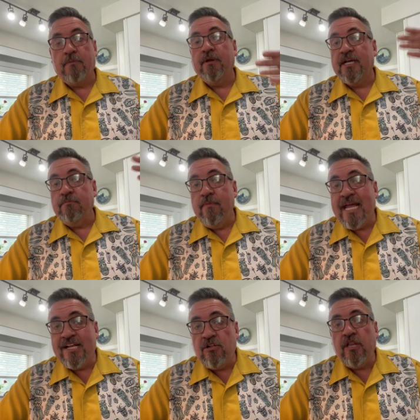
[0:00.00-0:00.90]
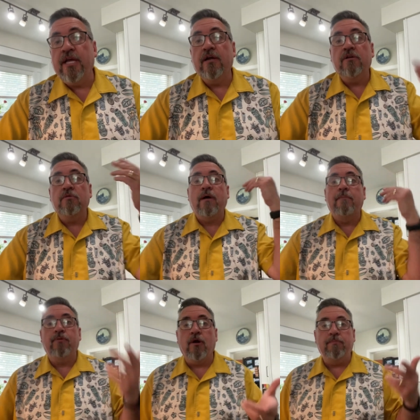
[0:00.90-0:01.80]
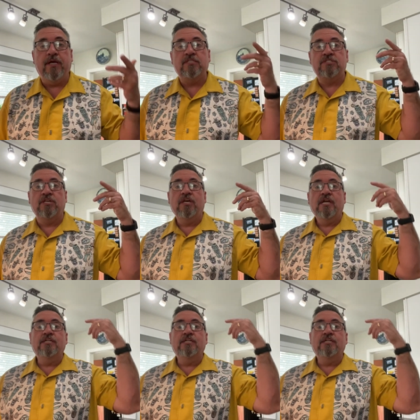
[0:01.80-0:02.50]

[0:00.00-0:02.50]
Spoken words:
But I made clear that my purpose